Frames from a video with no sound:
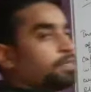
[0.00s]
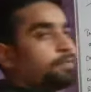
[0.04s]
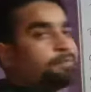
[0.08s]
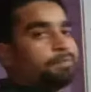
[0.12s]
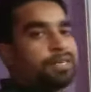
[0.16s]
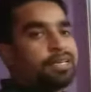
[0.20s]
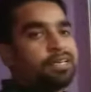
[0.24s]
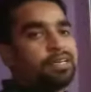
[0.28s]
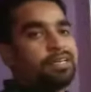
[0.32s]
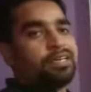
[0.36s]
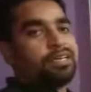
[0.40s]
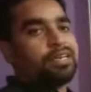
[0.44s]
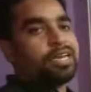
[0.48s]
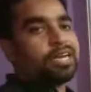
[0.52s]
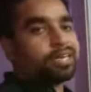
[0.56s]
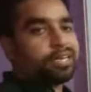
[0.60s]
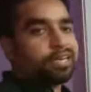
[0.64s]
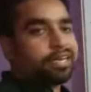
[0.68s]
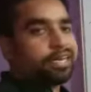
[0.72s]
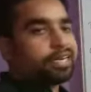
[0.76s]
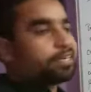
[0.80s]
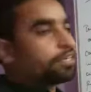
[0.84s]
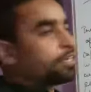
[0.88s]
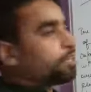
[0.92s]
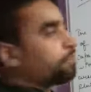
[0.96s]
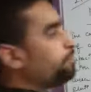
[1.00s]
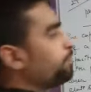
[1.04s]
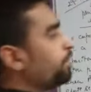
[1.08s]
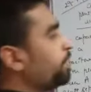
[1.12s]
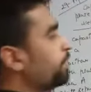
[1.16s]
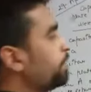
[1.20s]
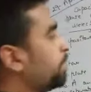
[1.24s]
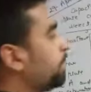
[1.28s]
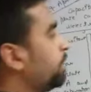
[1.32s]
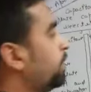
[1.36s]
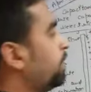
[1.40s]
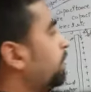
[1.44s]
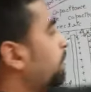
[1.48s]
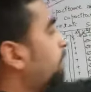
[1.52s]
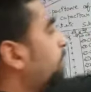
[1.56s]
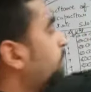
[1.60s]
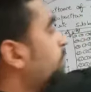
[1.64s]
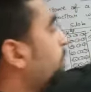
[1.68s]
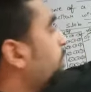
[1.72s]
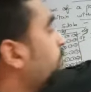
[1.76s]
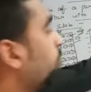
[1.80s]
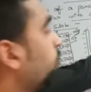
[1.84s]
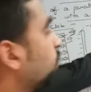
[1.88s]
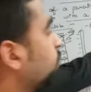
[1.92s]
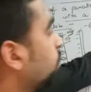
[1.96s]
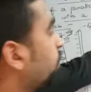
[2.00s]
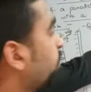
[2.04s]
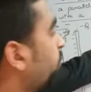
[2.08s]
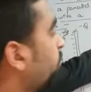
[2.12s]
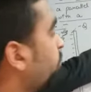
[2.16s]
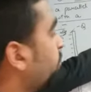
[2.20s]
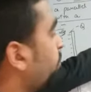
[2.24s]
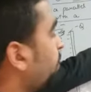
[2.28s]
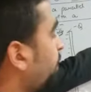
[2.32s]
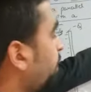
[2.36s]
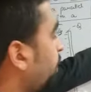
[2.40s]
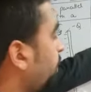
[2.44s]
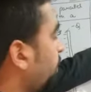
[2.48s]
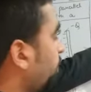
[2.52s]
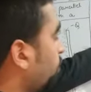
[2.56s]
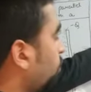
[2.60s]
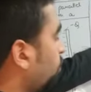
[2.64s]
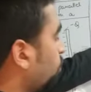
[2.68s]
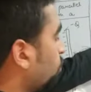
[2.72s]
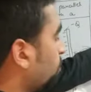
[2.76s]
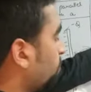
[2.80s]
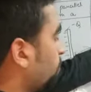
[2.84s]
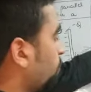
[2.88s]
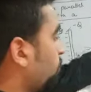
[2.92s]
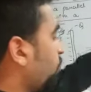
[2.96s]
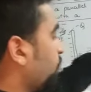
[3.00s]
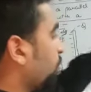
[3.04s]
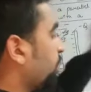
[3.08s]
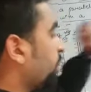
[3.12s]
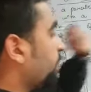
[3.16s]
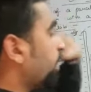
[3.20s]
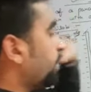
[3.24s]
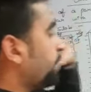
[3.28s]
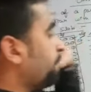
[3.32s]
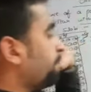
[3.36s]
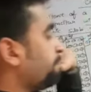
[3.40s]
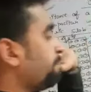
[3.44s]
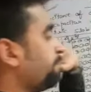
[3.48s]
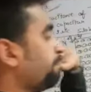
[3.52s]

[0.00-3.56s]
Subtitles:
EP, net electric field. That was given by E naught upon K.